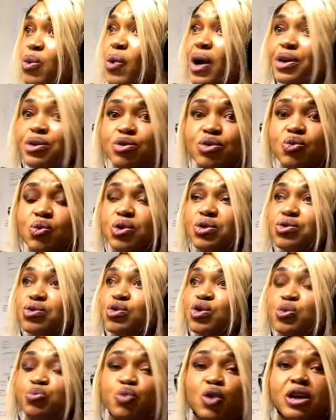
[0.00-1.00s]
Why do you want
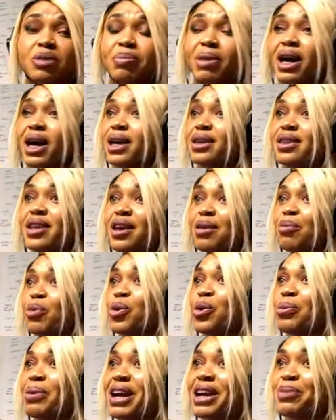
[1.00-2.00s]
to spoil my name
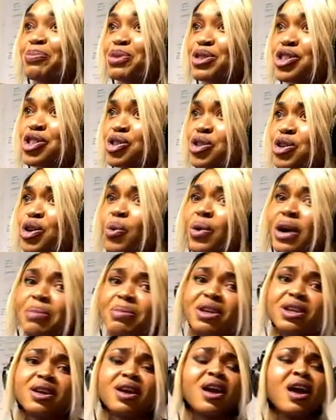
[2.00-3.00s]
or my reputation? You know what I
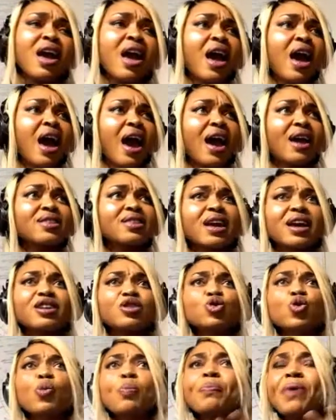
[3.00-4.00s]
mean? And then
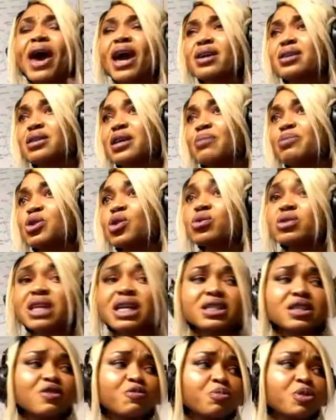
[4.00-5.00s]
you beg them.
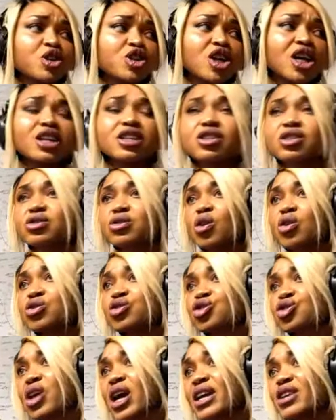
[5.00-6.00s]
Sometimes, if Michelle is not
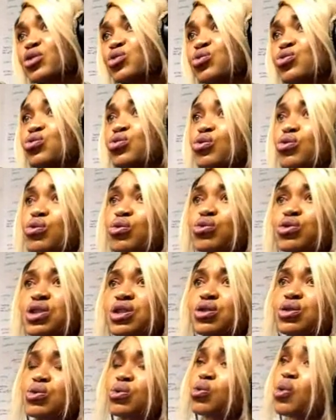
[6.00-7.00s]
trying to do good
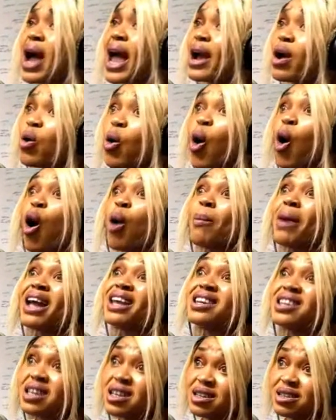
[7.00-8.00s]
in school, I go on my
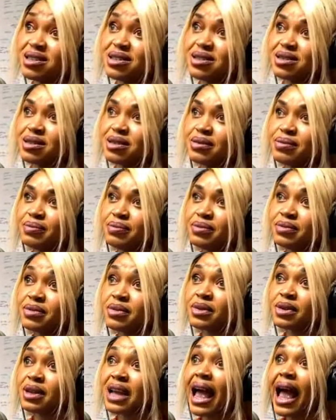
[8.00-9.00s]
knees.
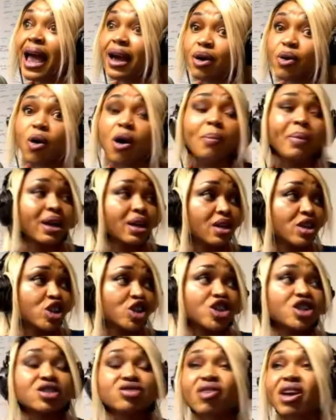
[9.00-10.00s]
I go on my knees.
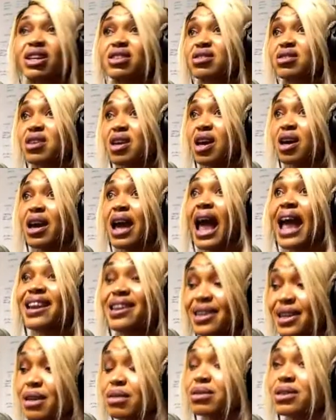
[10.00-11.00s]
She's right here. I
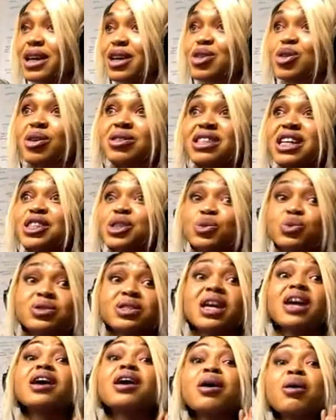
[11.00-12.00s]
kneel down. Sometimes she will
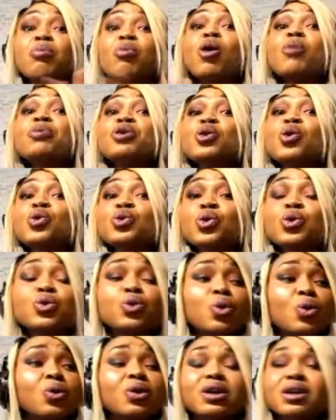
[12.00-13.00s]
say, "Mommy, no, no,
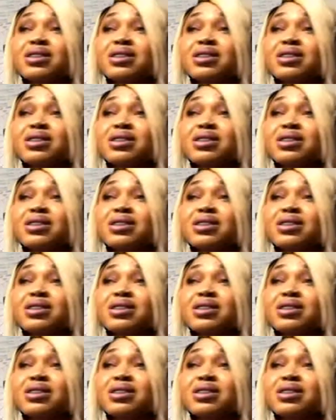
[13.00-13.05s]
no."